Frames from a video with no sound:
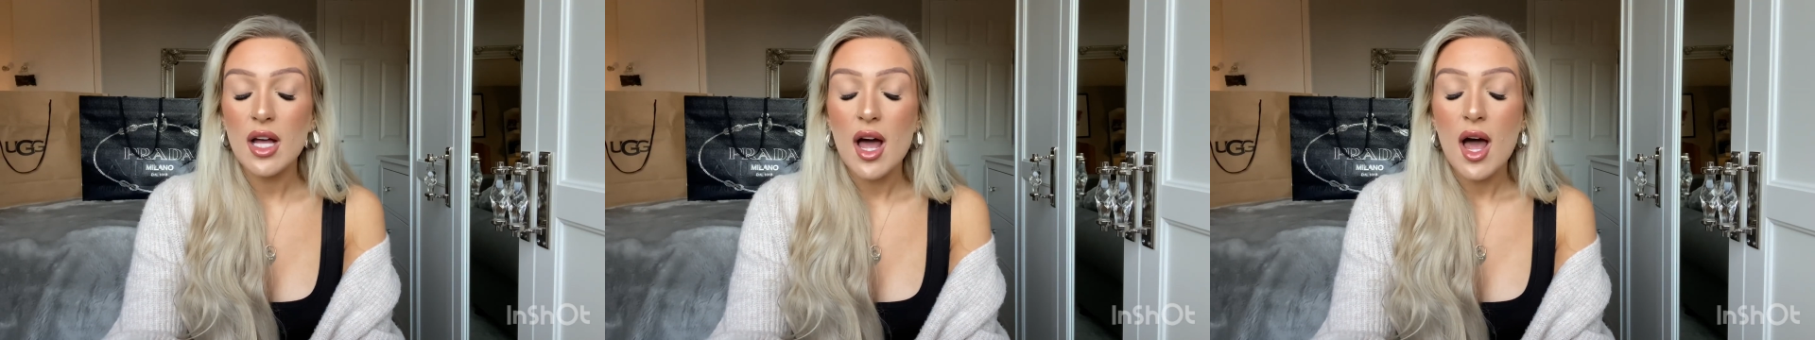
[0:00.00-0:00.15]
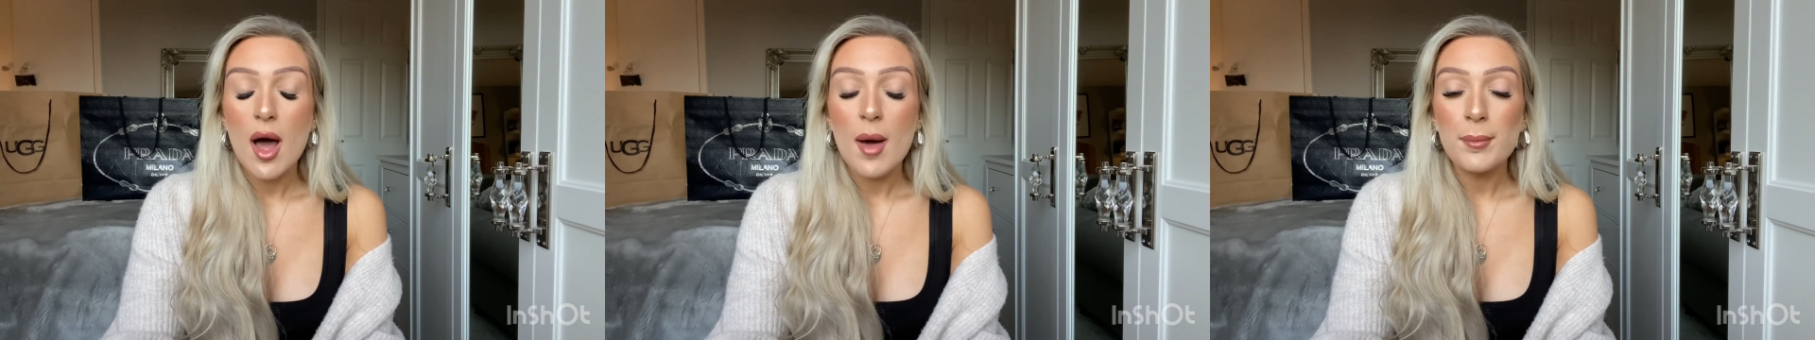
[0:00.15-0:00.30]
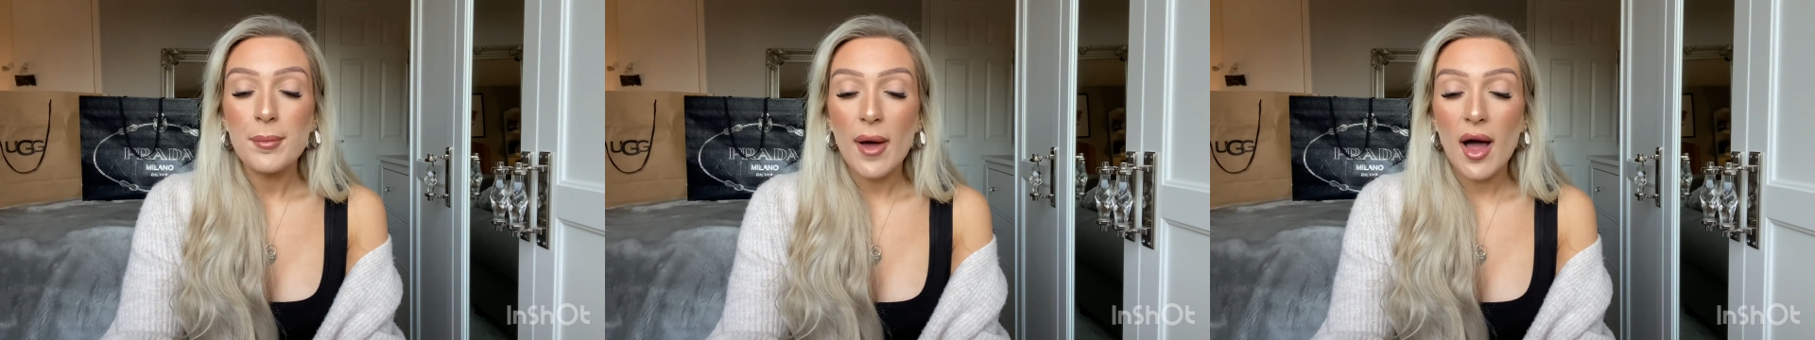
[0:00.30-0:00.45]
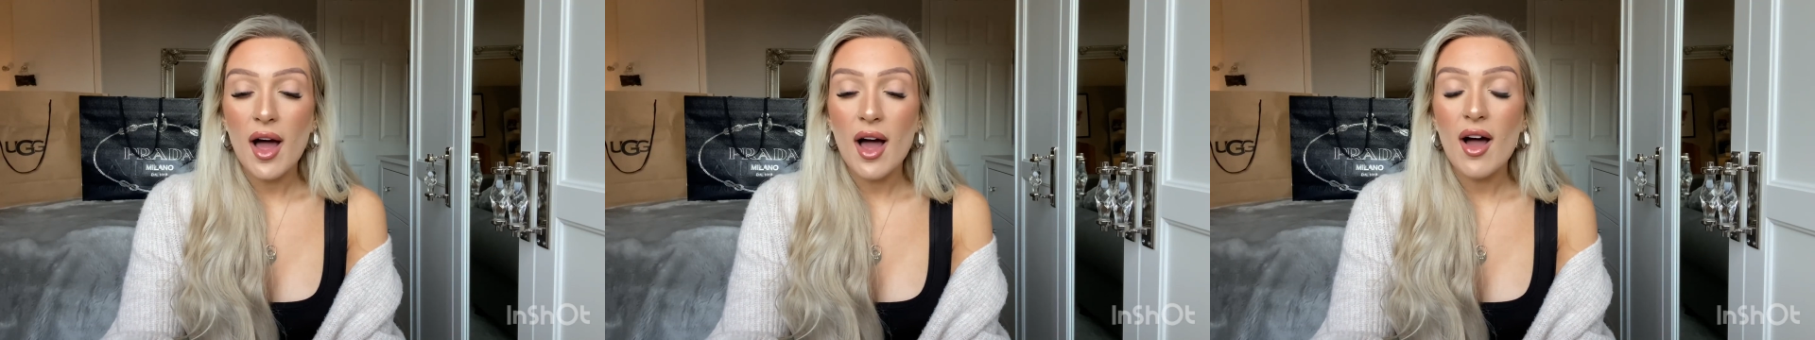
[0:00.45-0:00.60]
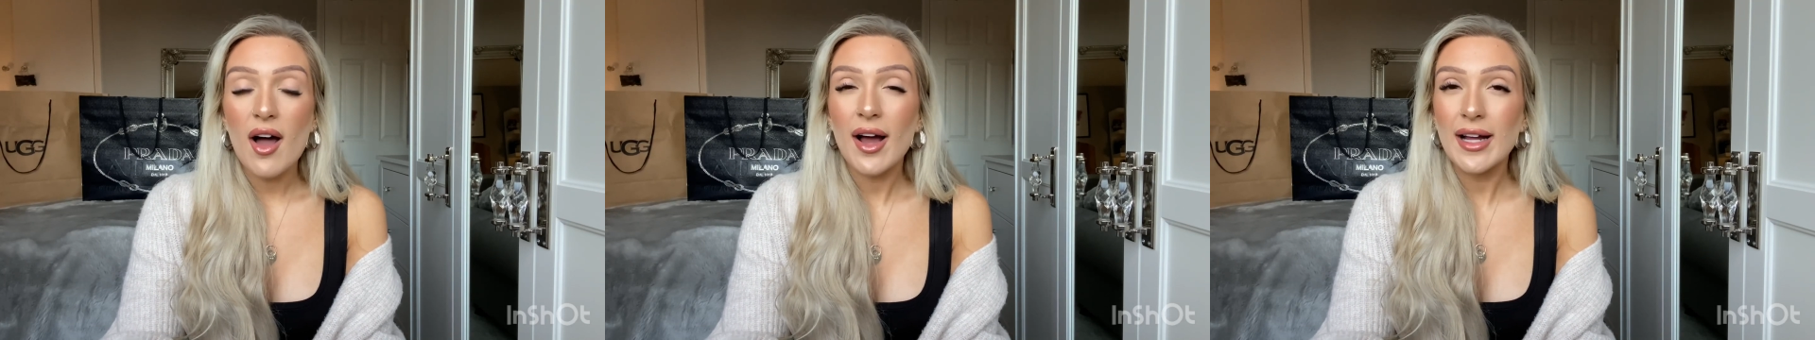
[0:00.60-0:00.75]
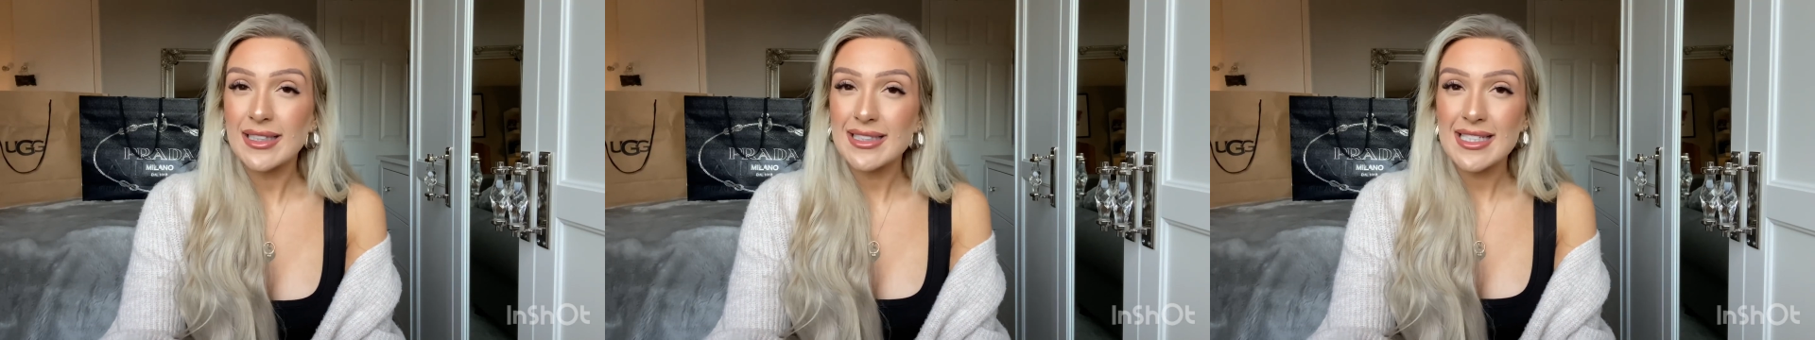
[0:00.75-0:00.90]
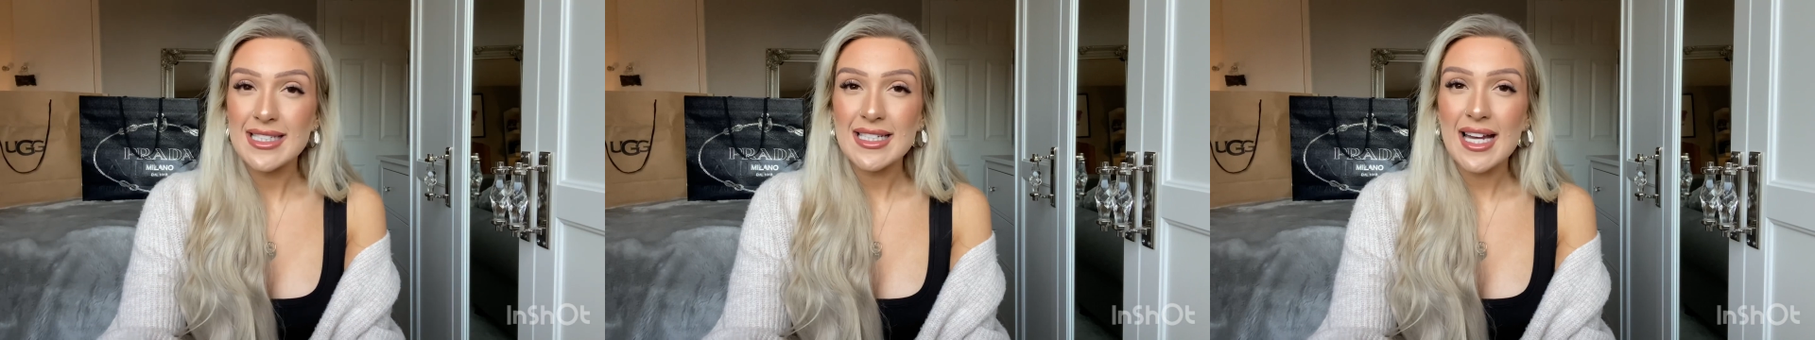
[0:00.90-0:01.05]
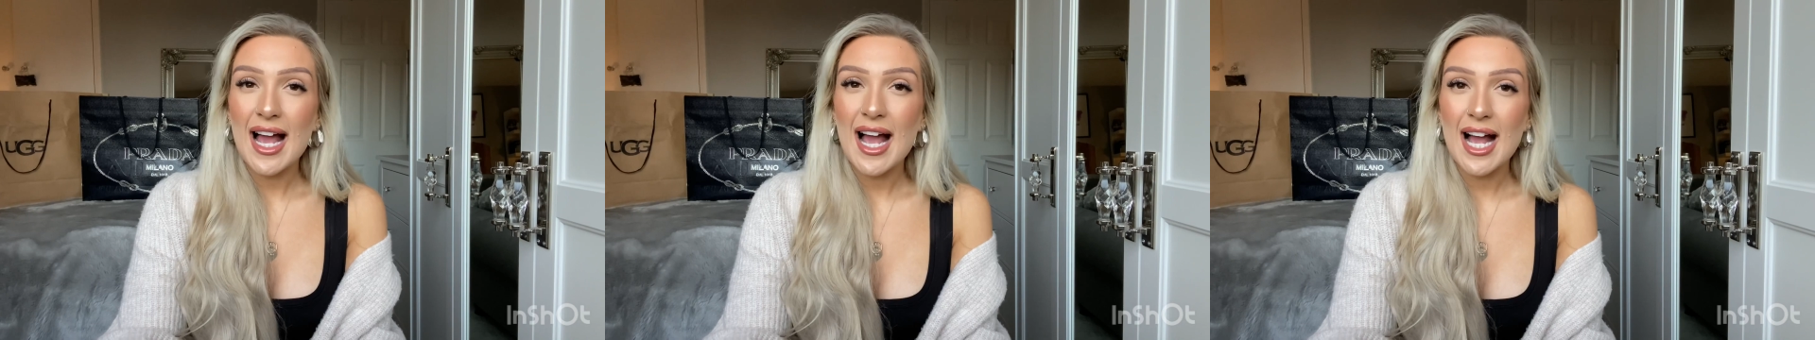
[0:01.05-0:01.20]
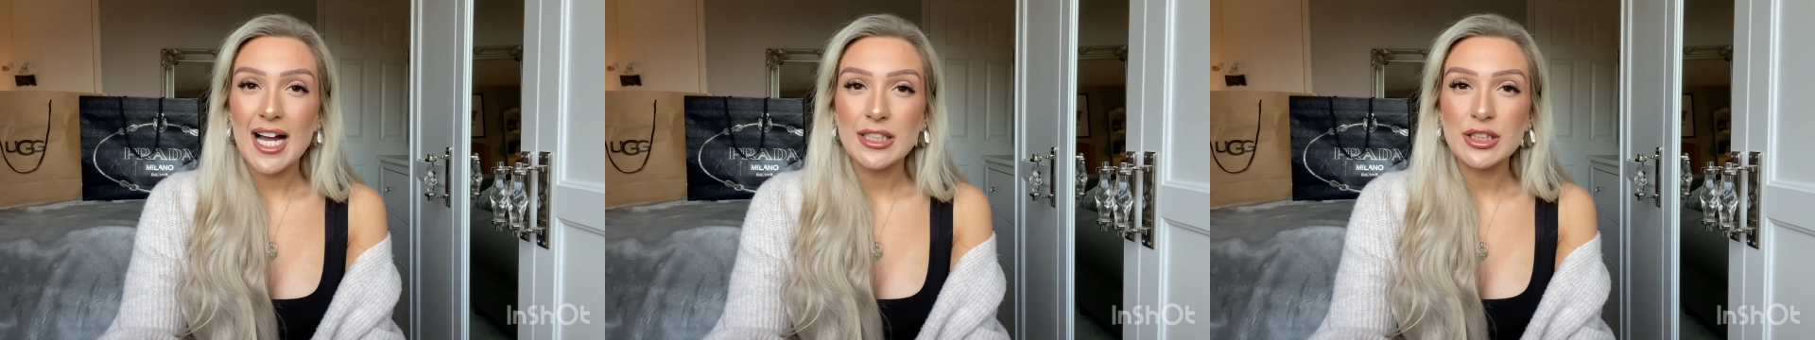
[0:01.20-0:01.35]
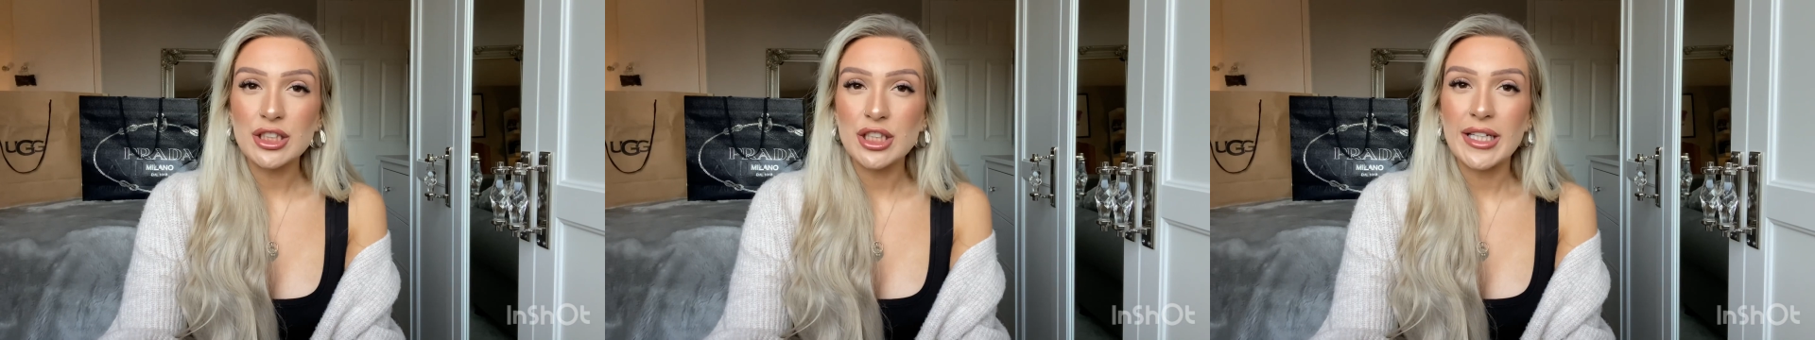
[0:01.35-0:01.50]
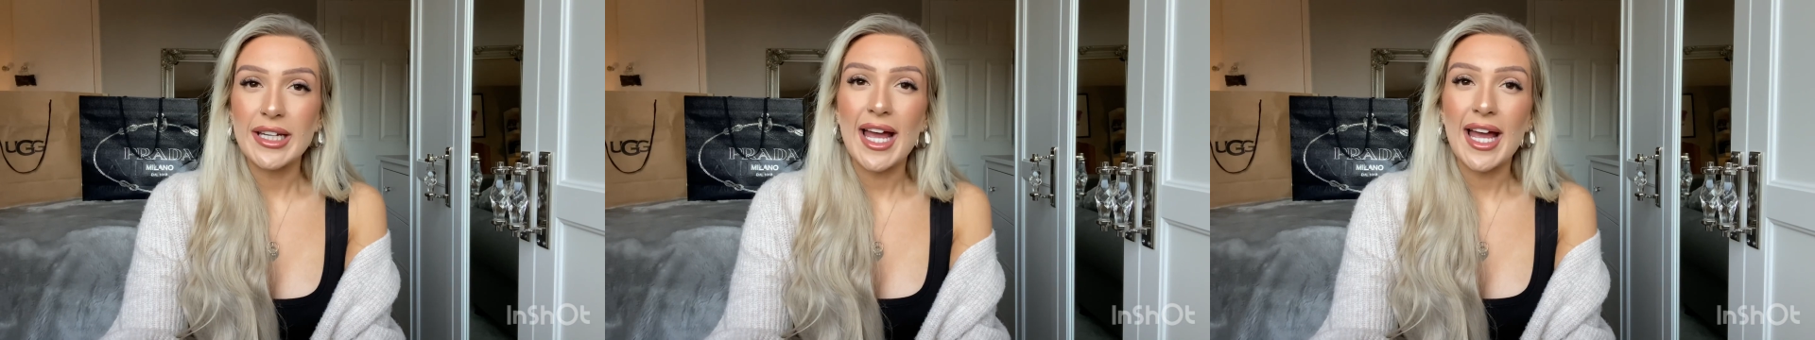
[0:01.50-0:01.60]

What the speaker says: But I did actually